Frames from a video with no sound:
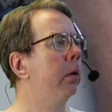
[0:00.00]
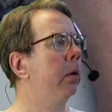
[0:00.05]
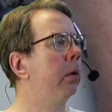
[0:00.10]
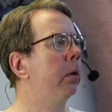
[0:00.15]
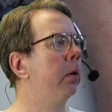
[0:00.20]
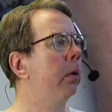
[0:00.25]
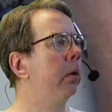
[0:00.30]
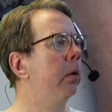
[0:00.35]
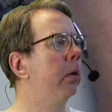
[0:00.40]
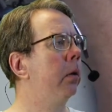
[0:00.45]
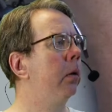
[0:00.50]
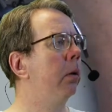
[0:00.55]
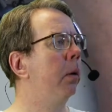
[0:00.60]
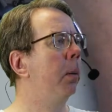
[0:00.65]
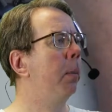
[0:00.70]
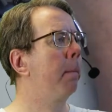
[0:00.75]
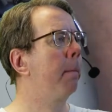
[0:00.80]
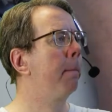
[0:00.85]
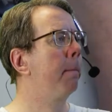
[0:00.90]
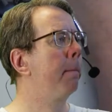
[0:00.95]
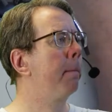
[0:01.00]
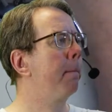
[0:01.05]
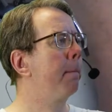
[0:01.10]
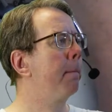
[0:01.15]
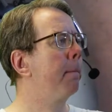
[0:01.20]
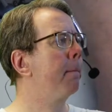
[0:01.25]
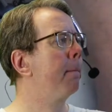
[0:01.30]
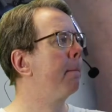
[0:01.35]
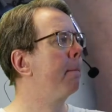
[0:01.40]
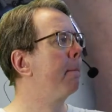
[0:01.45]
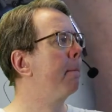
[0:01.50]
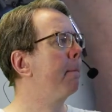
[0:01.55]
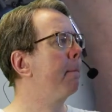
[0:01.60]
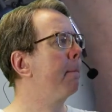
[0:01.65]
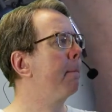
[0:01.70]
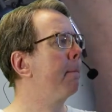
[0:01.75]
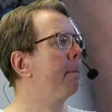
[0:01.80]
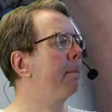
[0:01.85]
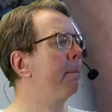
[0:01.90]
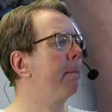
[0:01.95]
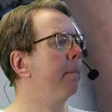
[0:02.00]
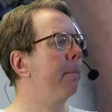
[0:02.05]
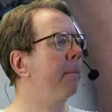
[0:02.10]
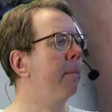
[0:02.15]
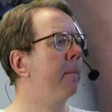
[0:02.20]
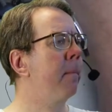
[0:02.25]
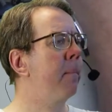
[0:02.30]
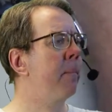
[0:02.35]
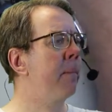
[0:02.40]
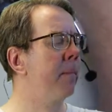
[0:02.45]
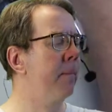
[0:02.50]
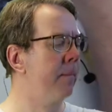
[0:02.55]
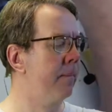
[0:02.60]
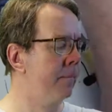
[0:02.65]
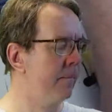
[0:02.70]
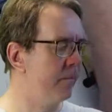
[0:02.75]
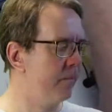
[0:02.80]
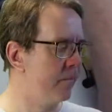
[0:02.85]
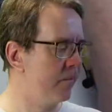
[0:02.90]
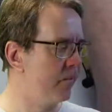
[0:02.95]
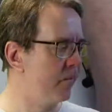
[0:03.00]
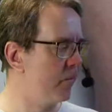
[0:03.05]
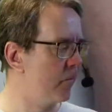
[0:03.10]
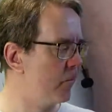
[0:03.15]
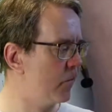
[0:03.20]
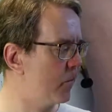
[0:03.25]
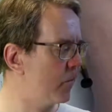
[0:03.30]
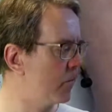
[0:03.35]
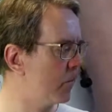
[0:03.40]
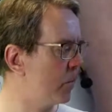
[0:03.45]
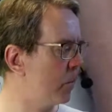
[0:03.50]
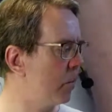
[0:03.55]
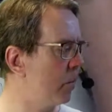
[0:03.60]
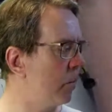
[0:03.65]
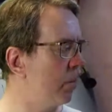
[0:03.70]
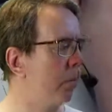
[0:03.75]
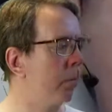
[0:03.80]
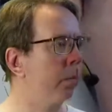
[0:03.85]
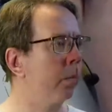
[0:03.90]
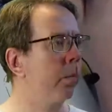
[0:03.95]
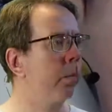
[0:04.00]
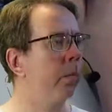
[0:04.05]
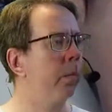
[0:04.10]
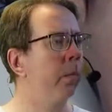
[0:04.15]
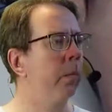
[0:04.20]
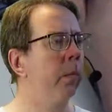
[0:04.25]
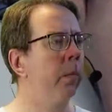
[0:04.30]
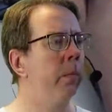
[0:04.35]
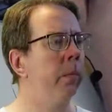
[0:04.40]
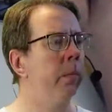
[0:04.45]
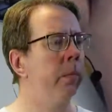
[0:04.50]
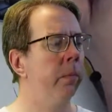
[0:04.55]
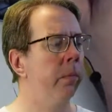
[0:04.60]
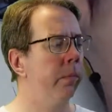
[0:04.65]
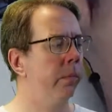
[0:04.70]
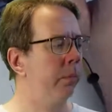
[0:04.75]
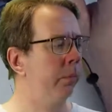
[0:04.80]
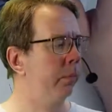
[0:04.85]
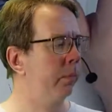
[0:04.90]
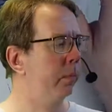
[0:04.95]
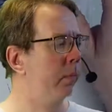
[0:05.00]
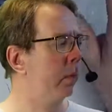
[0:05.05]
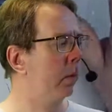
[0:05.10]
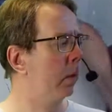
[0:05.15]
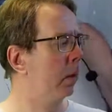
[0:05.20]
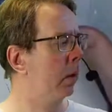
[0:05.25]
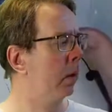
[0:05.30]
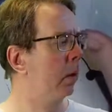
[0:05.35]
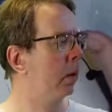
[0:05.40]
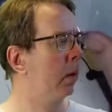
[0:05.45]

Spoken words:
(silence)